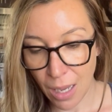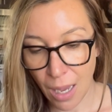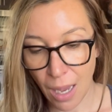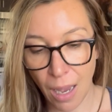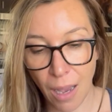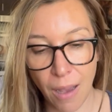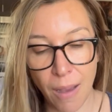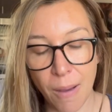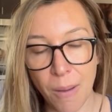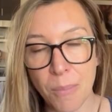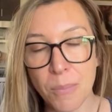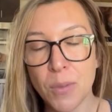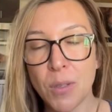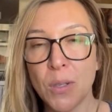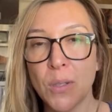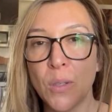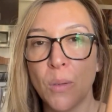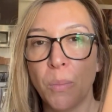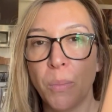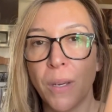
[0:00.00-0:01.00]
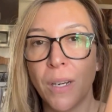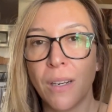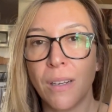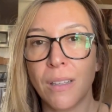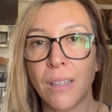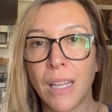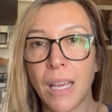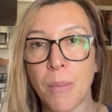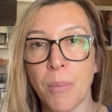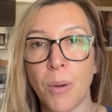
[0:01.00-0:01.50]
The
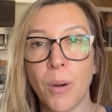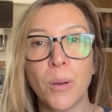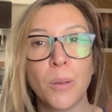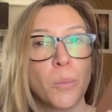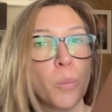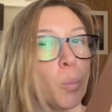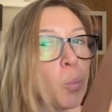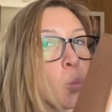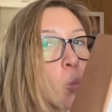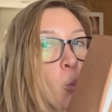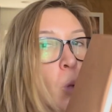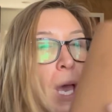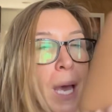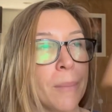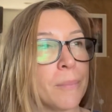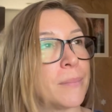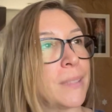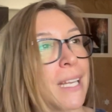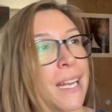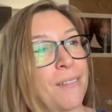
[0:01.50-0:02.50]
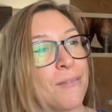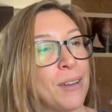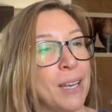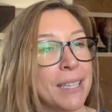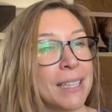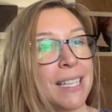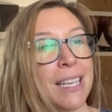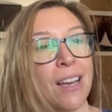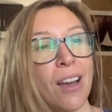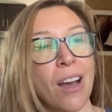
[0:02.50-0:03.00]
Superior Labor, mwah, that I
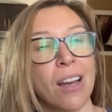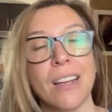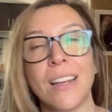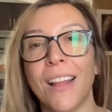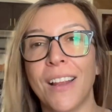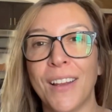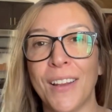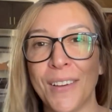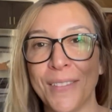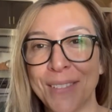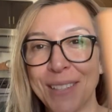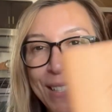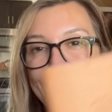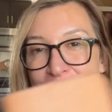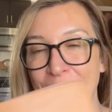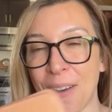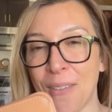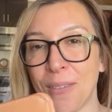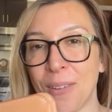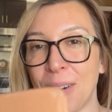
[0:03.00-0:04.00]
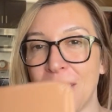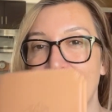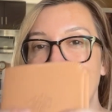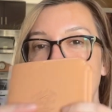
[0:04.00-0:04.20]
finally got. Love this cover.